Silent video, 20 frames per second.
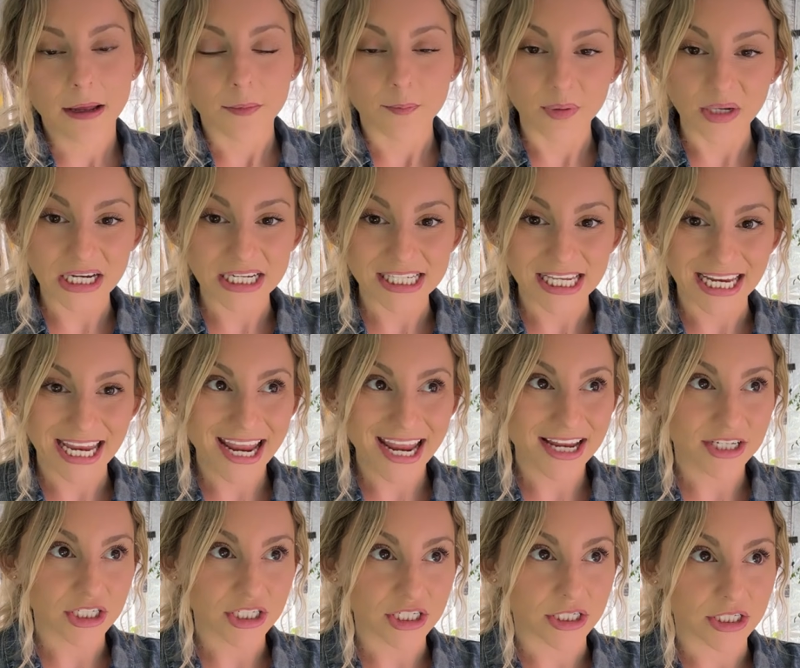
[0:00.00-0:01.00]
because I
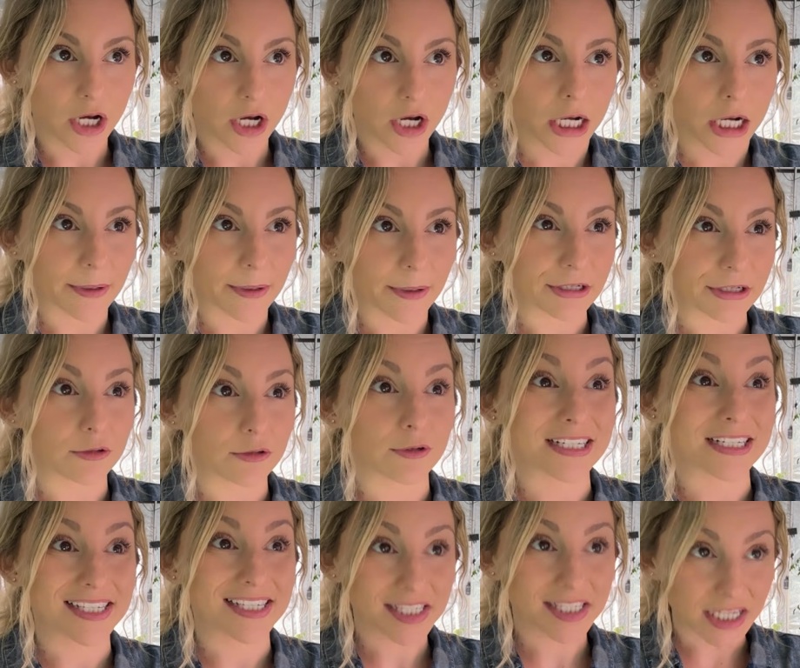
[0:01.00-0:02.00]
can't talk about it or
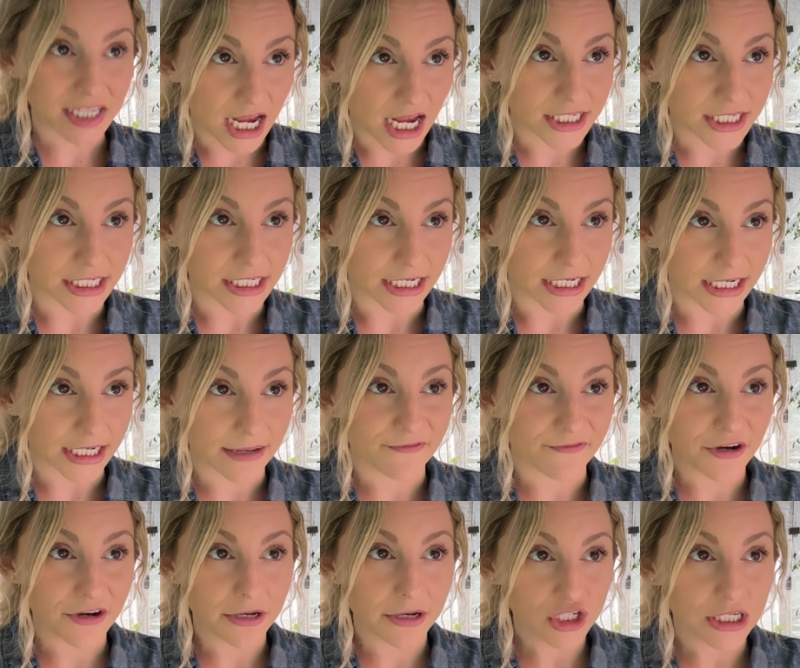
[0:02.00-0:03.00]
discuss it. And I'm
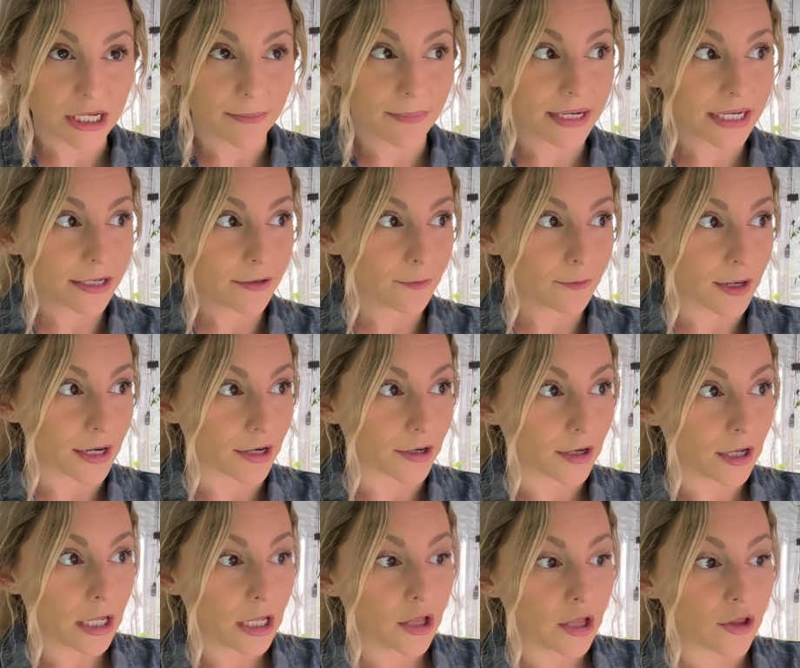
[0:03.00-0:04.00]
very somebody where
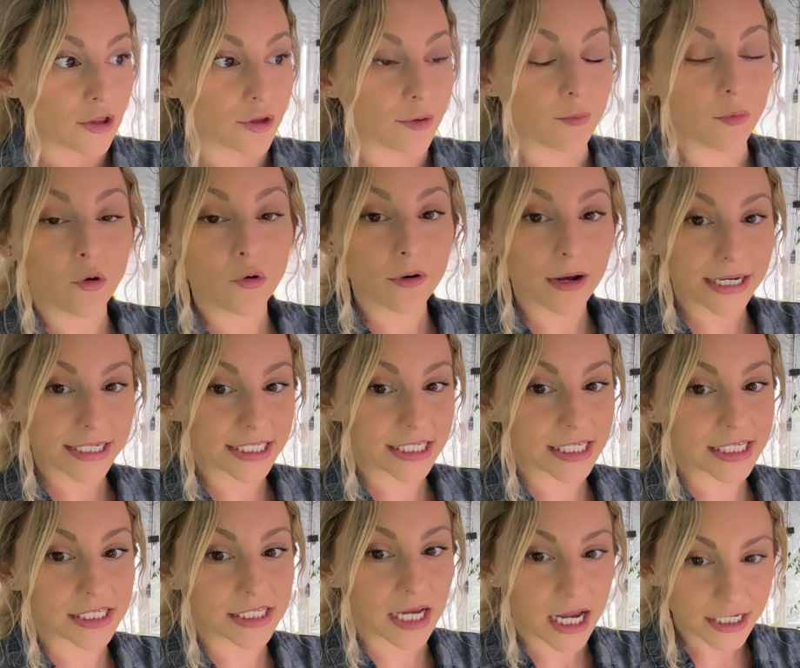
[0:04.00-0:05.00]
the more I
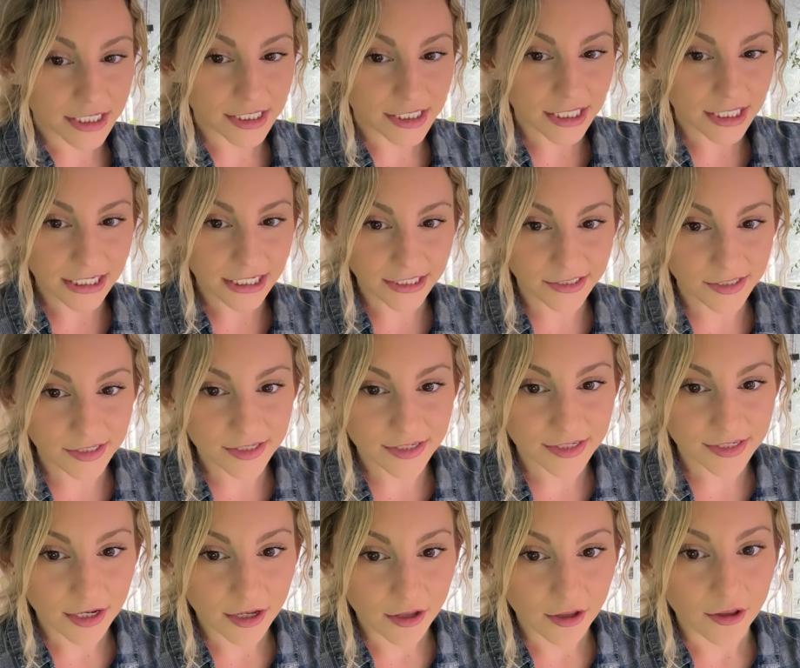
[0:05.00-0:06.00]
discuss things,
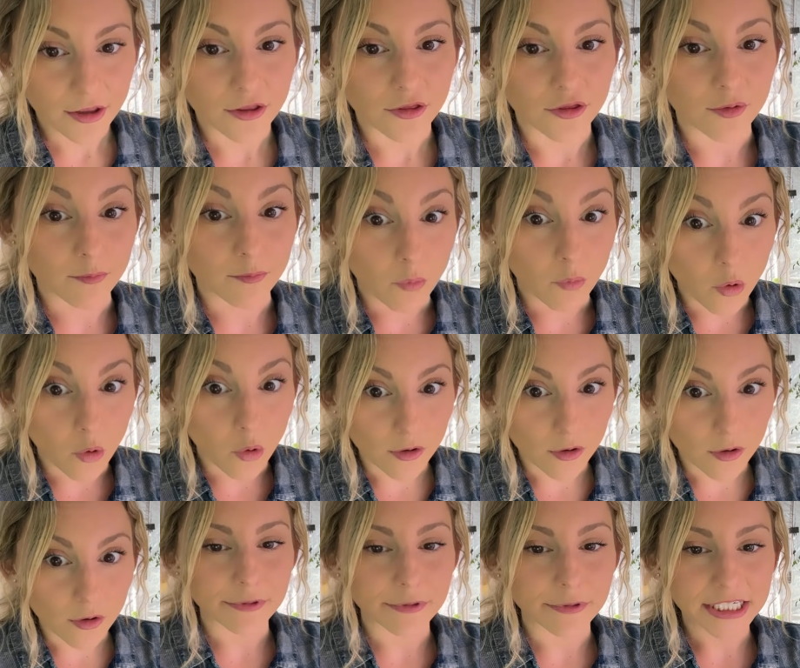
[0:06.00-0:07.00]
the more I
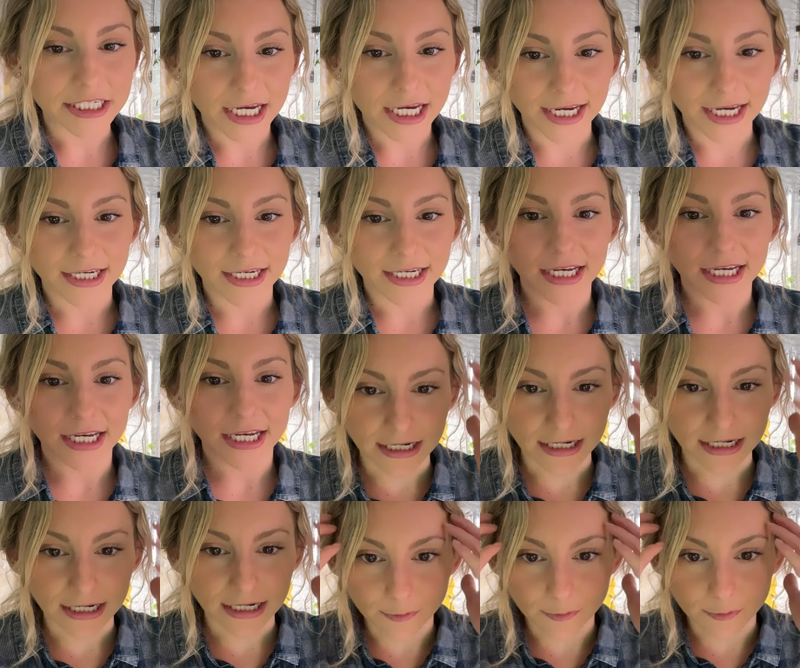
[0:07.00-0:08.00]
retain it, and it
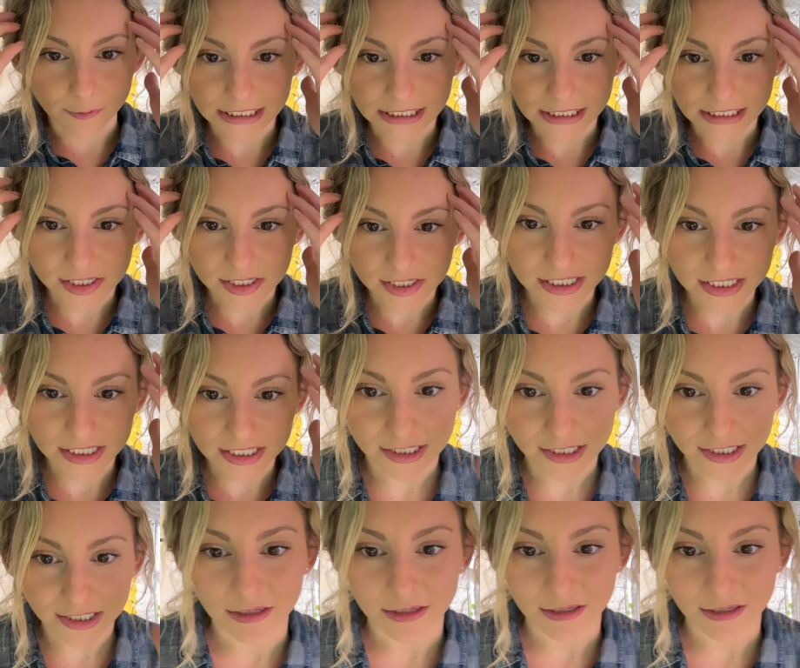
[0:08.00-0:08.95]
really sticks with